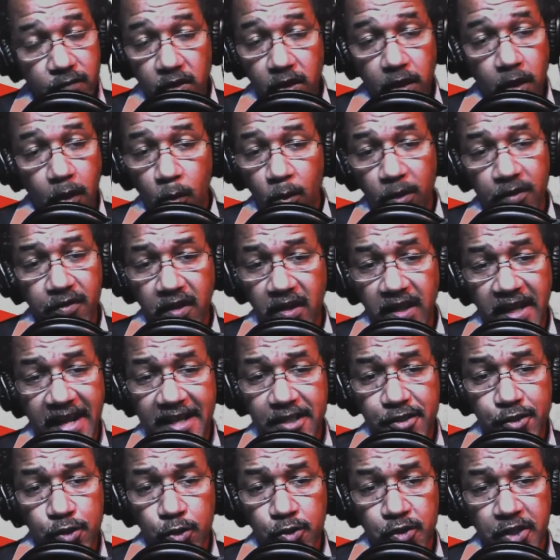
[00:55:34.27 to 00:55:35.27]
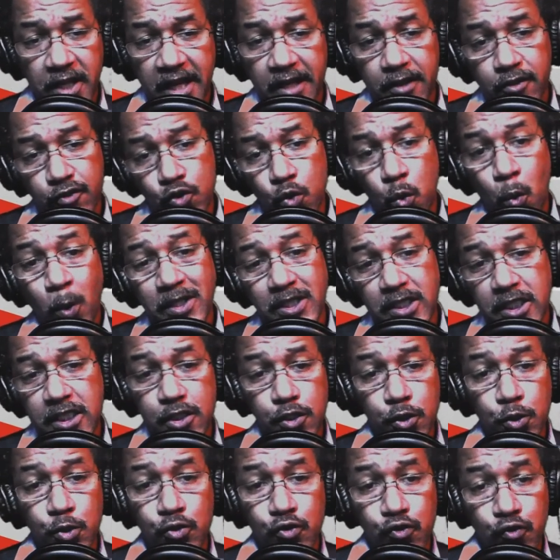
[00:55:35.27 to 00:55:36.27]
what's the national debt?
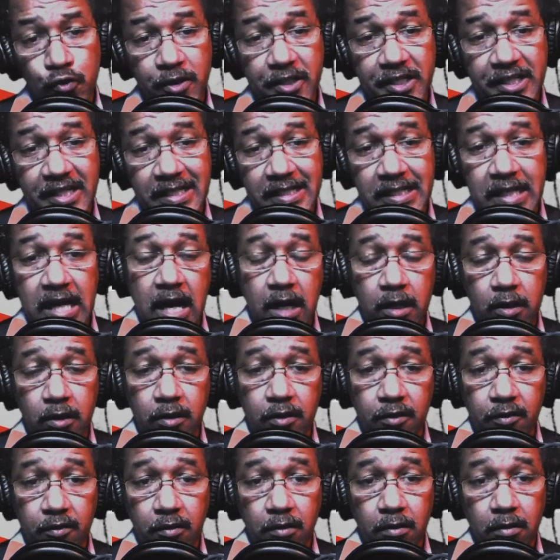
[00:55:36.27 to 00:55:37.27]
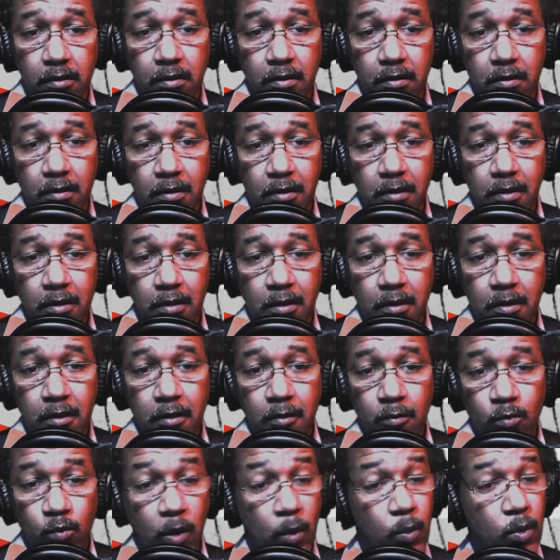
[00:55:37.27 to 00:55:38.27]
$22 trillion.
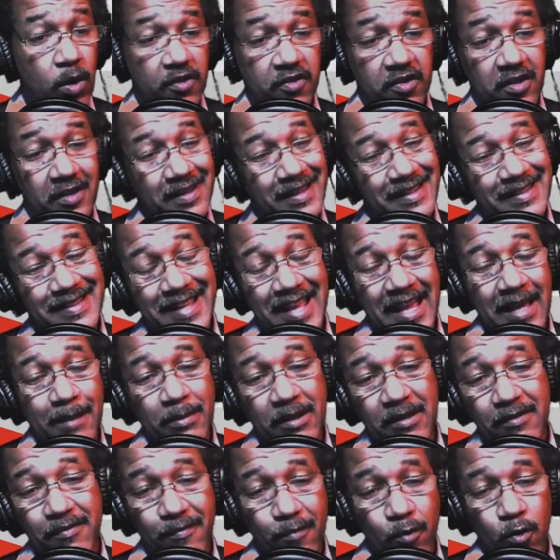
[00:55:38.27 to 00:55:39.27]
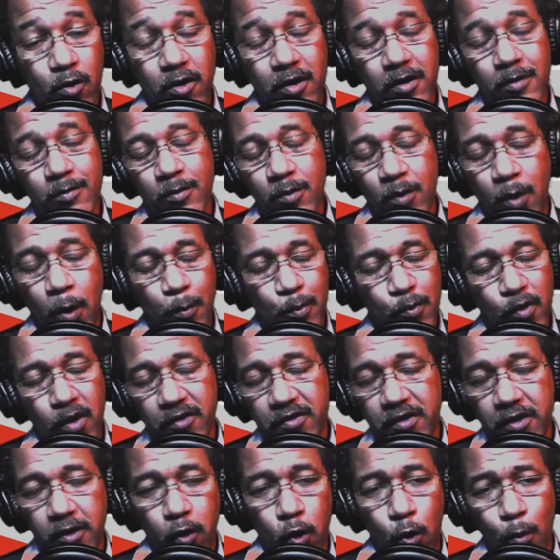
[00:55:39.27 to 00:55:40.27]
What was it the day before
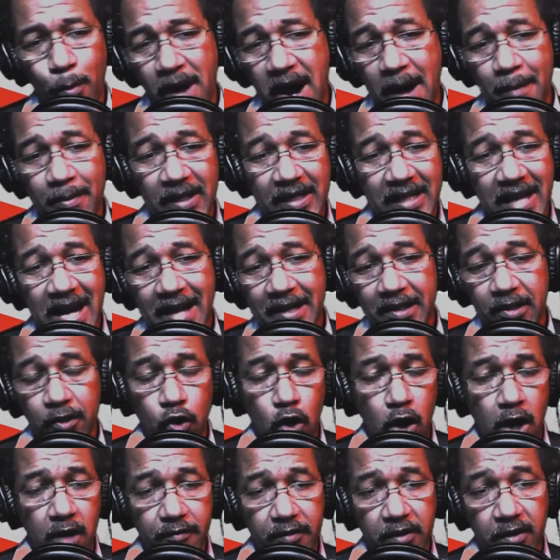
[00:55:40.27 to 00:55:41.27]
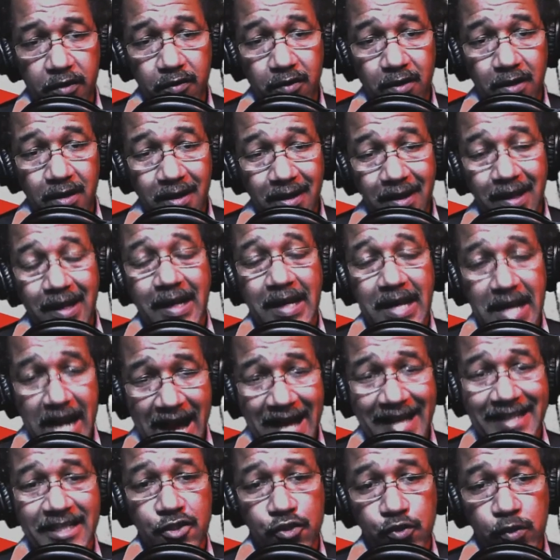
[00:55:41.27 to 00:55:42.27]
President Obama got in office?
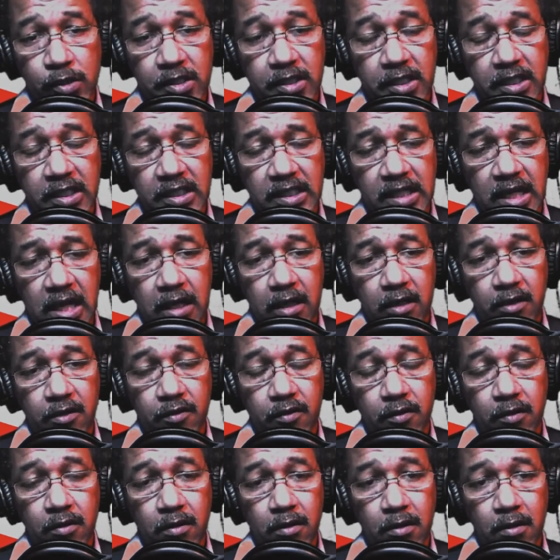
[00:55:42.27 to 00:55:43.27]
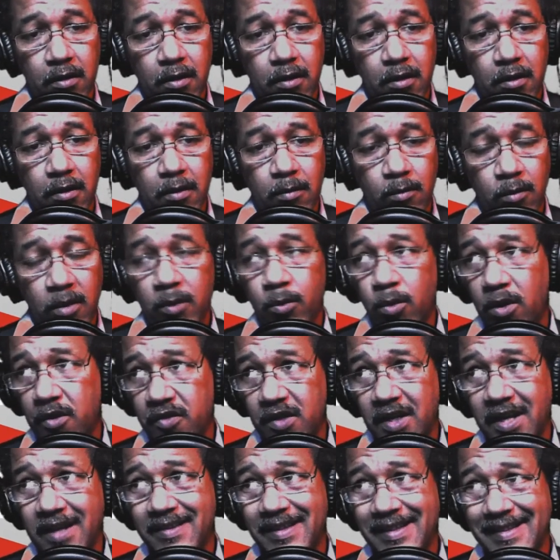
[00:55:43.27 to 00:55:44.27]
$9 trillion. What was it
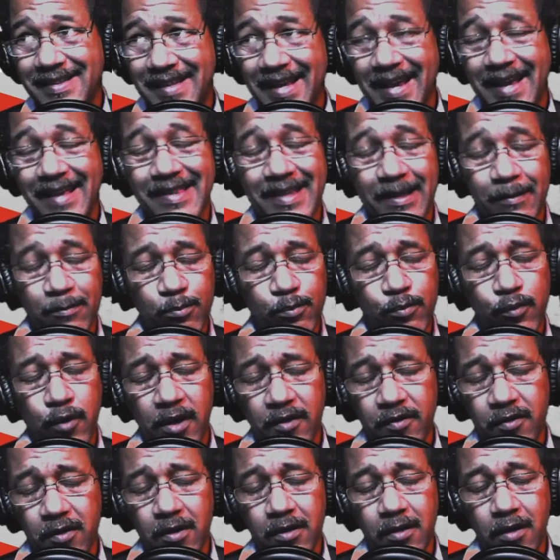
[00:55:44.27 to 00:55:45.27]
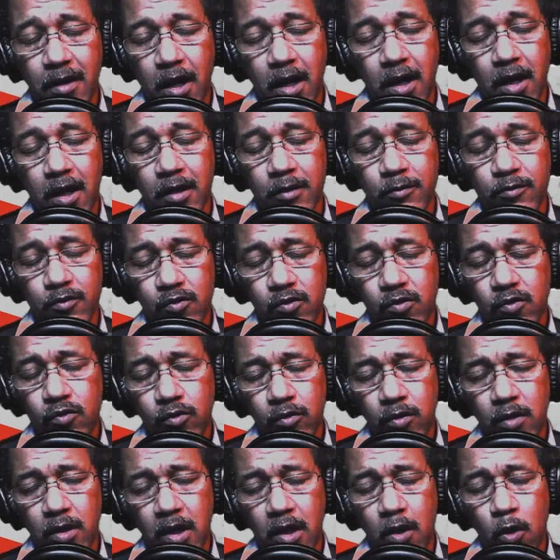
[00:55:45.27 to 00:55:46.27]
at the day that President
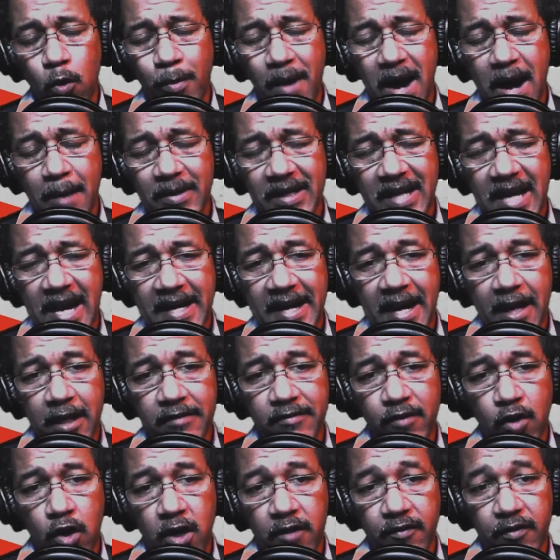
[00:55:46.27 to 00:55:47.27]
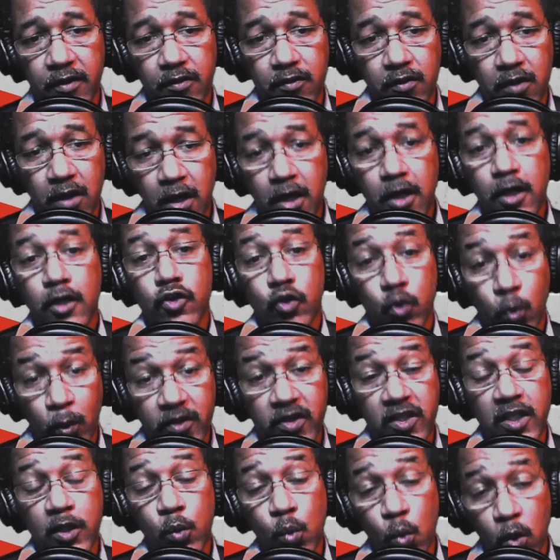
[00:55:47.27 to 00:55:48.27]
Obama got out of office?
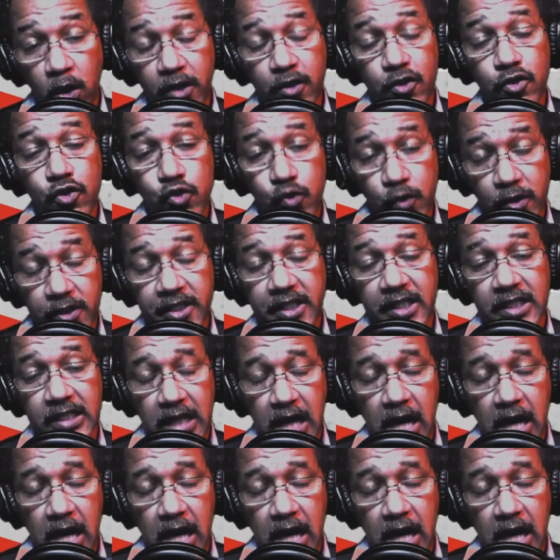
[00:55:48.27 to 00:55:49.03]
$21 trillion.